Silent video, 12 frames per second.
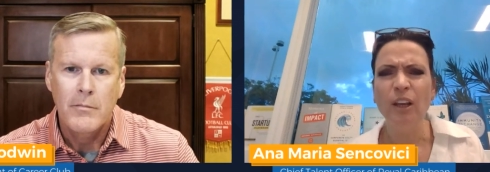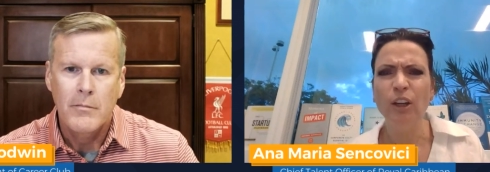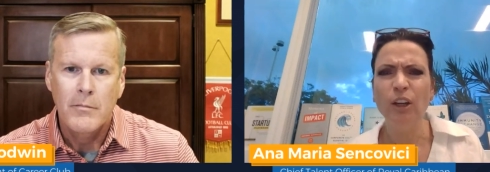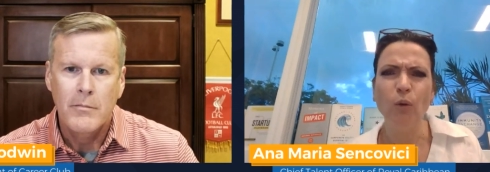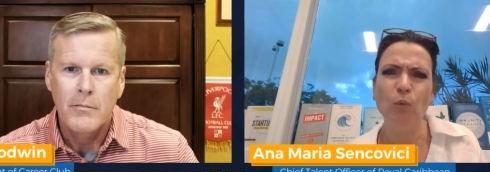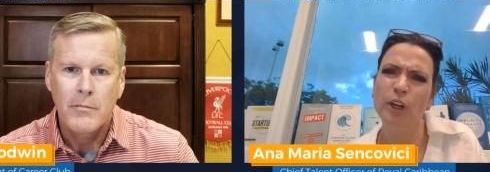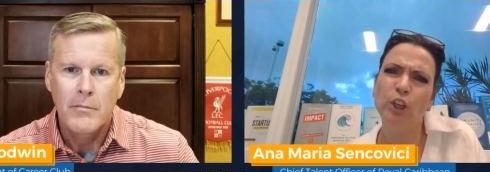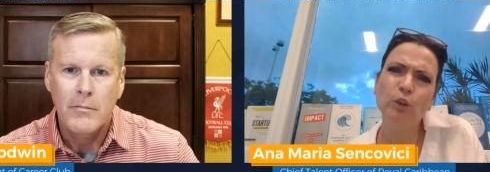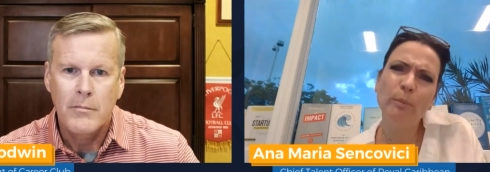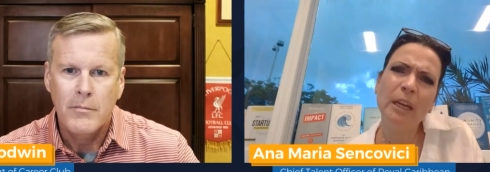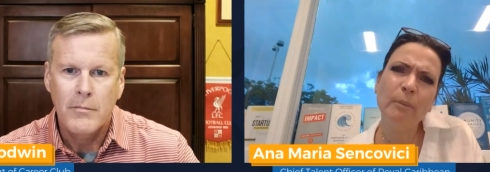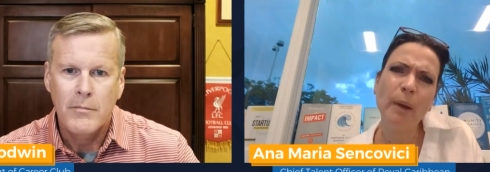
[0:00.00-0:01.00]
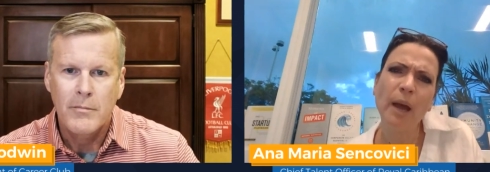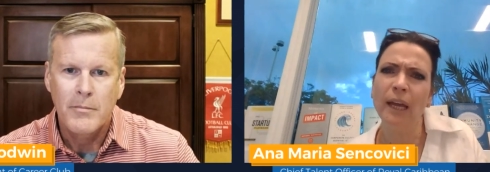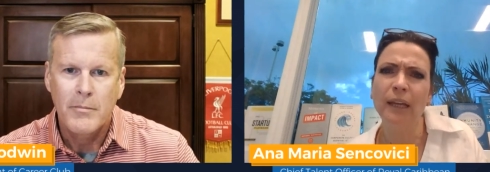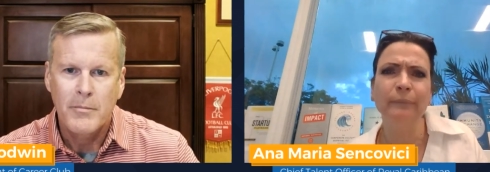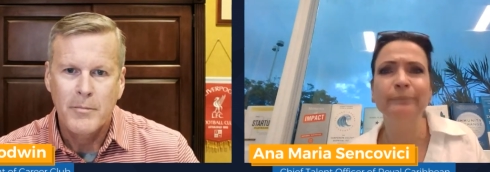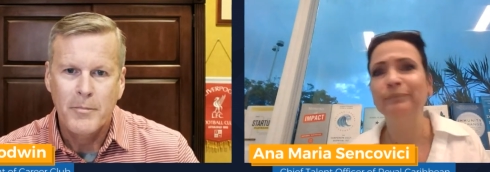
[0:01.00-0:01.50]
Speaker 1: you know, what do you mean
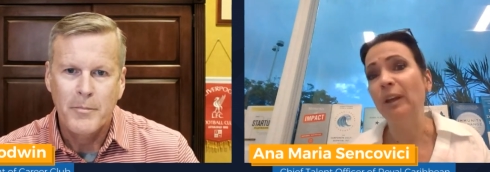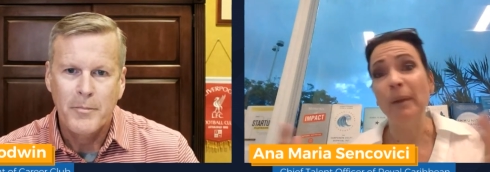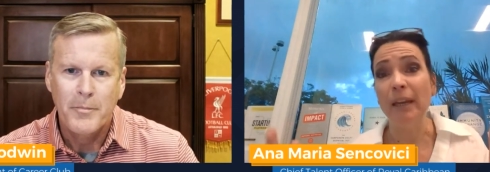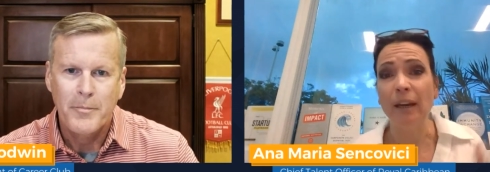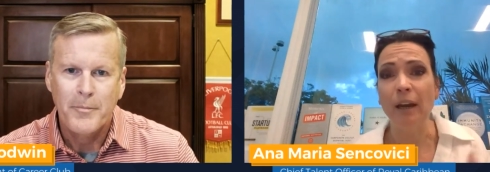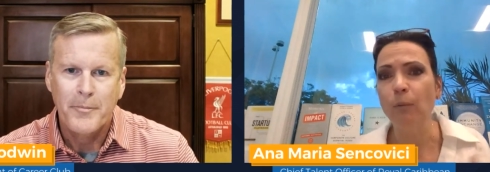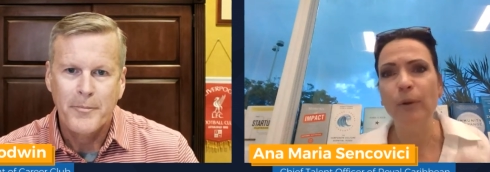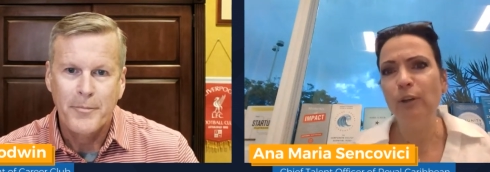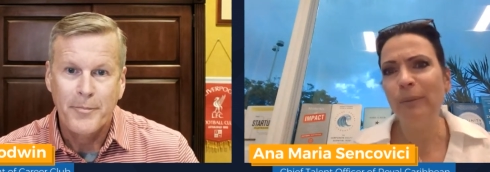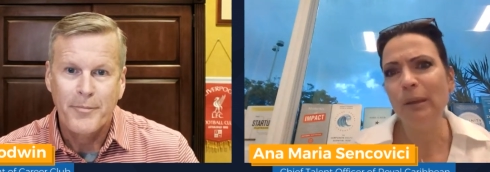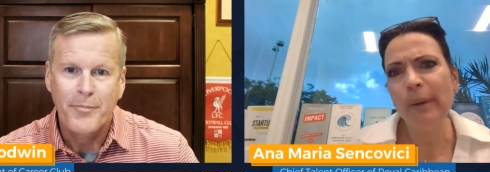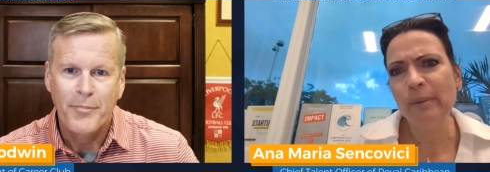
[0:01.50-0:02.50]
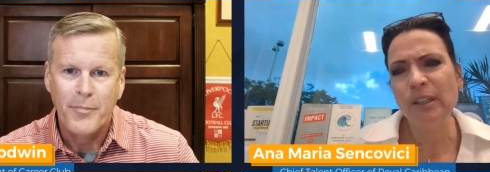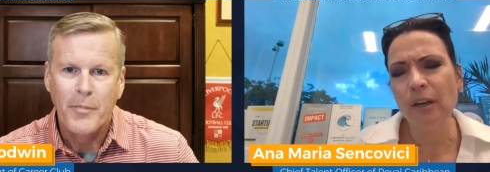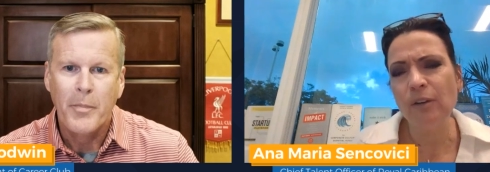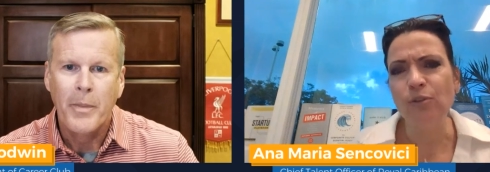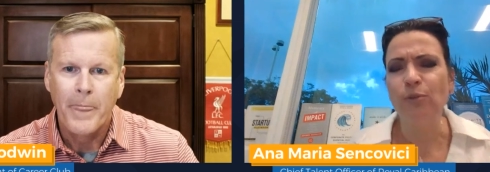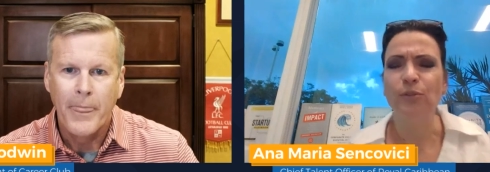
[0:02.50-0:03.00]
by?" making it up. What do you mean by
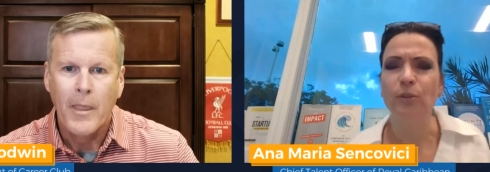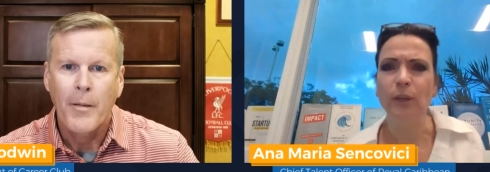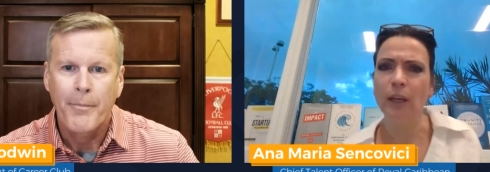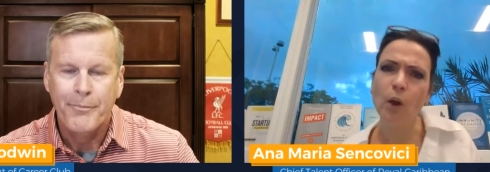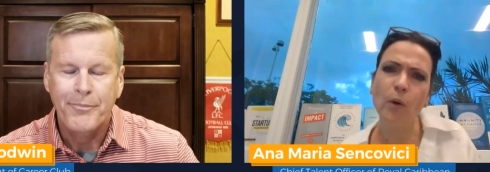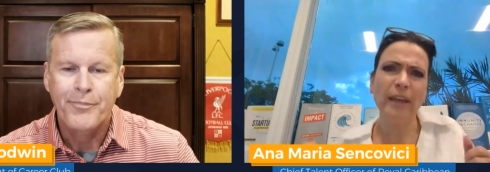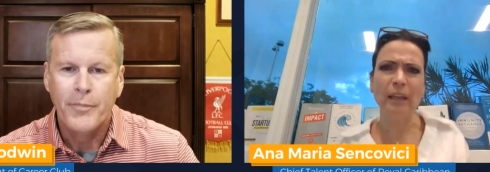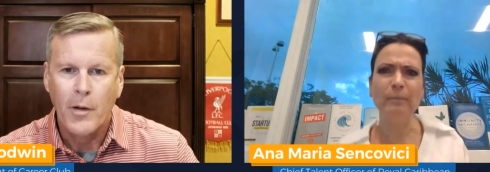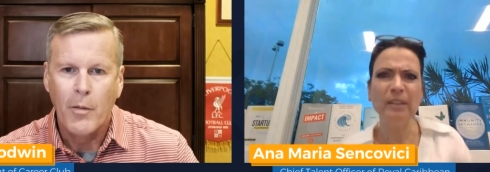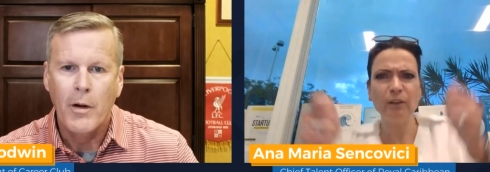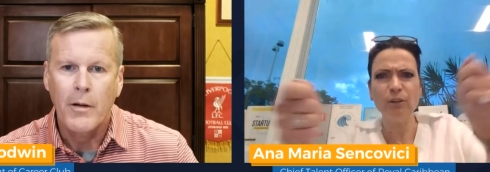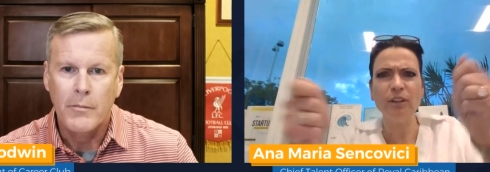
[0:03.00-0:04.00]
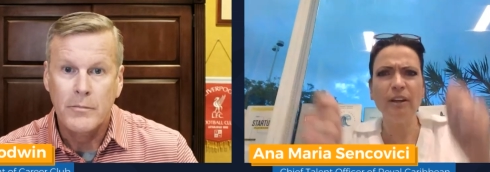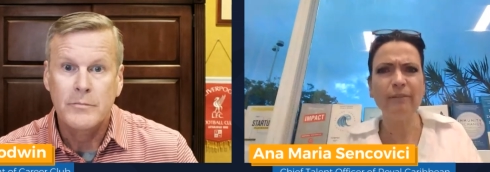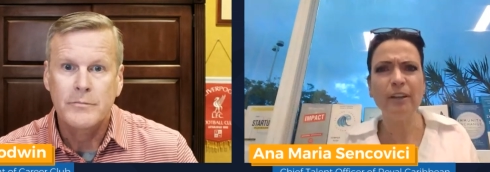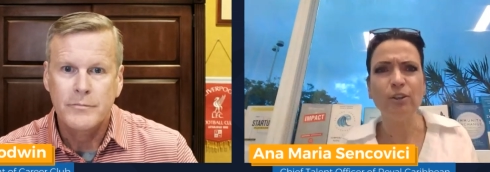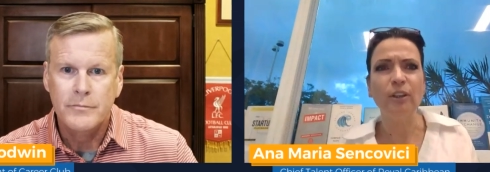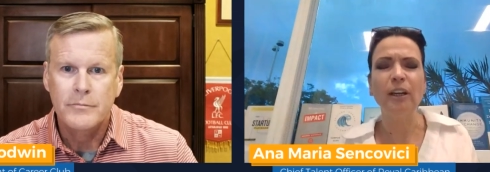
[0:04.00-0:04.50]
potential? And so we're like, okay, let me tell you the
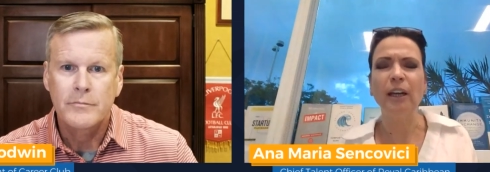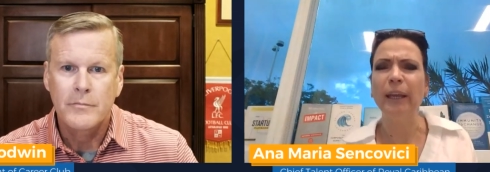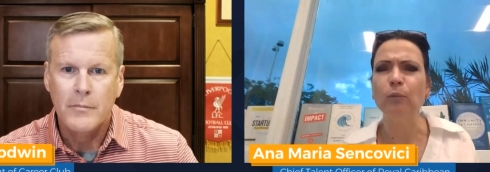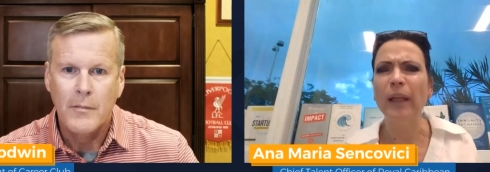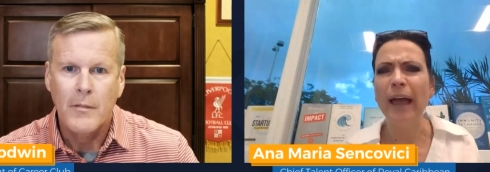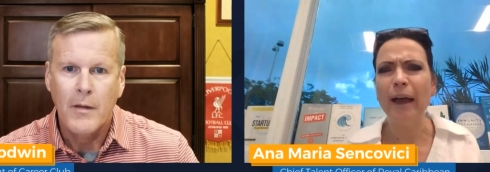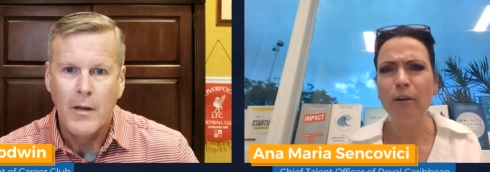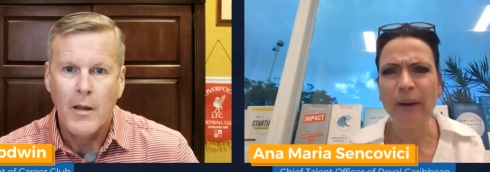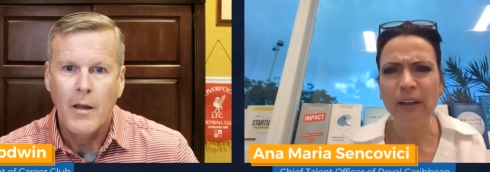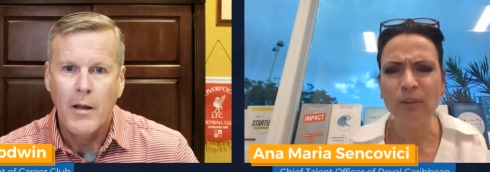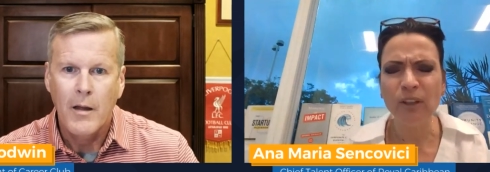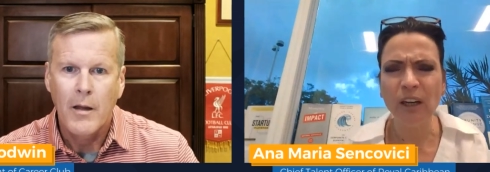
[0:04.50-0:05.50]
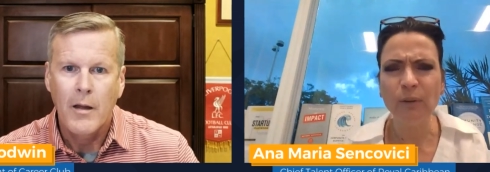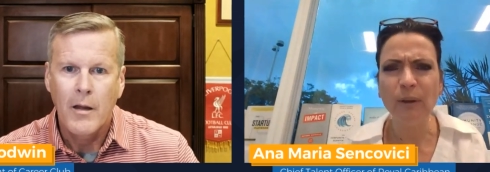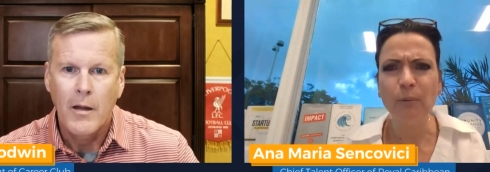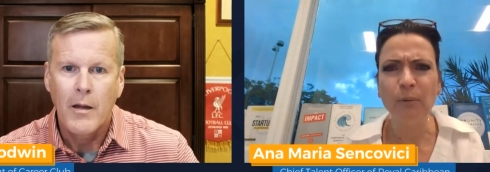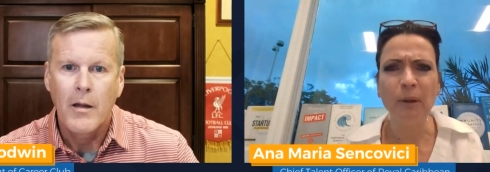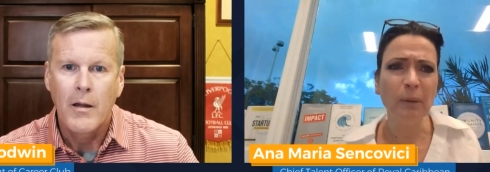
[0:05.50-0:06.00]
definition. And I'm like, well, how do I communicate with,
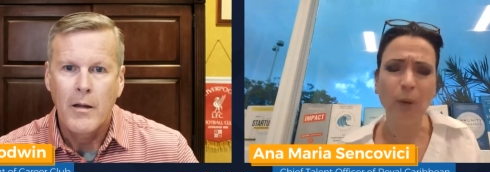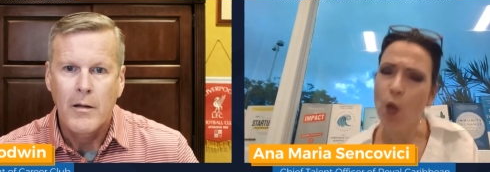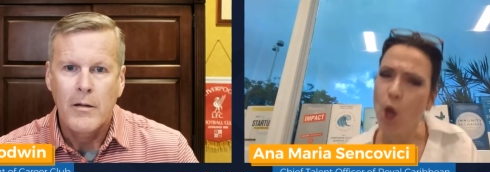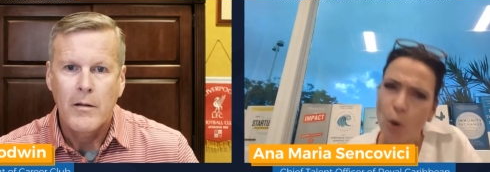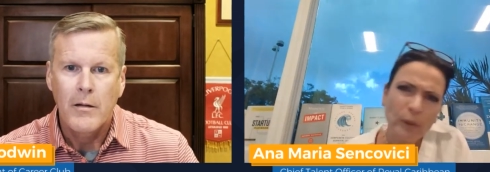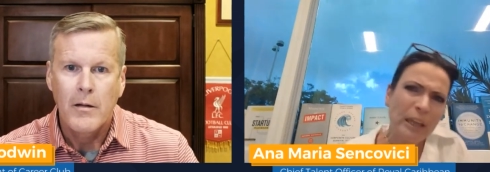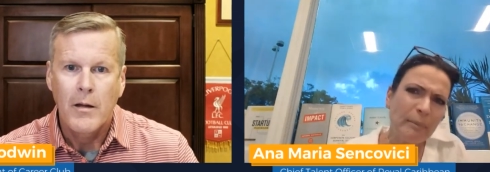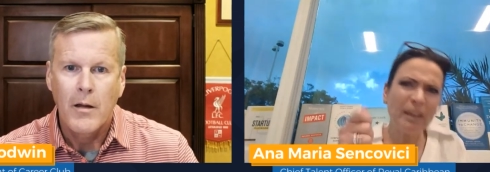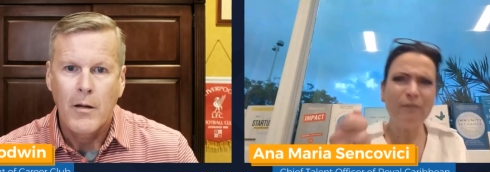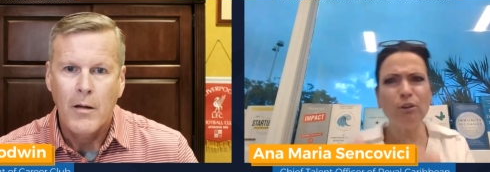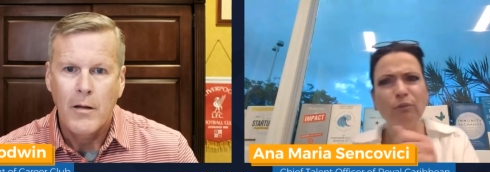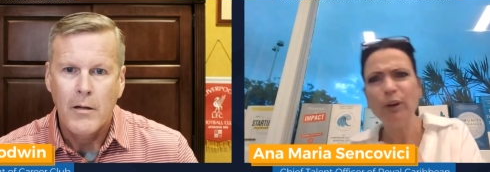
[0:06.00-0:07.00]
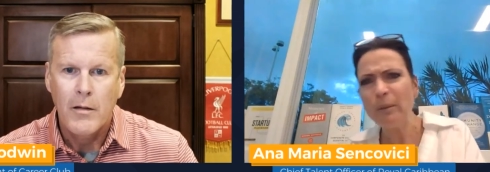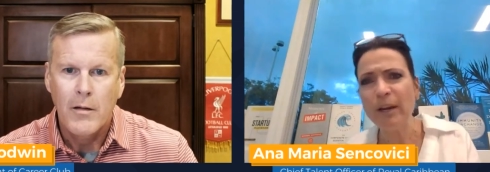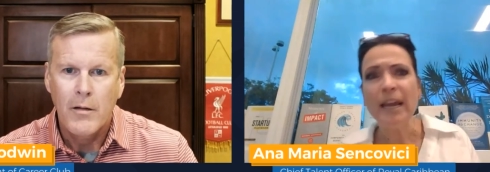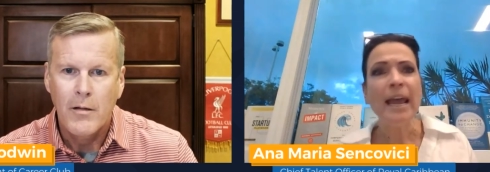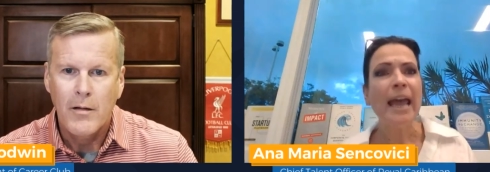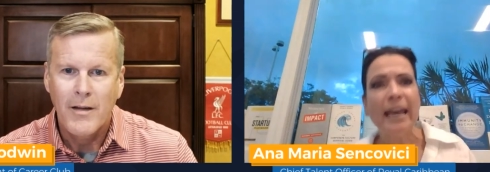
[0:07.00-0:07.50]
with my people? Well, let me give you the framework.
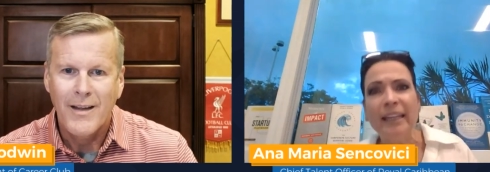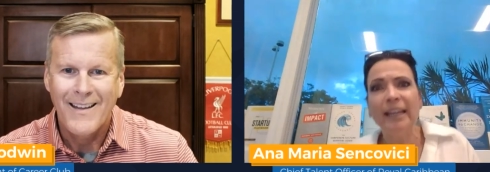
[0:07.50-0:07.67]
And,